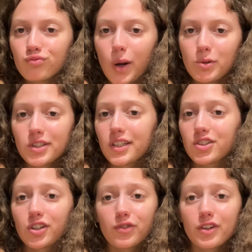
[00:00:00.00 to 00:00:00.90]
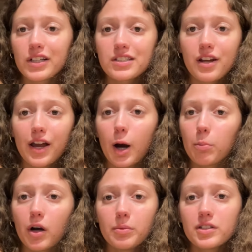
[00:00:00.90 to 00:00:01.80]
I'm just gonna chill for the rest of the night. I'll
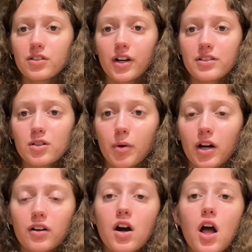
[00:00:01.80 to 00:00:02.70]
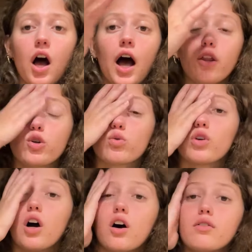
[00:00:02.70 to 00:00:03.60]
probably see you guys tomorrow. I look
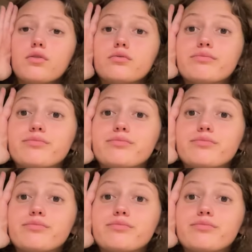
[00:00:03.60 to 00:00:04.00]
rough.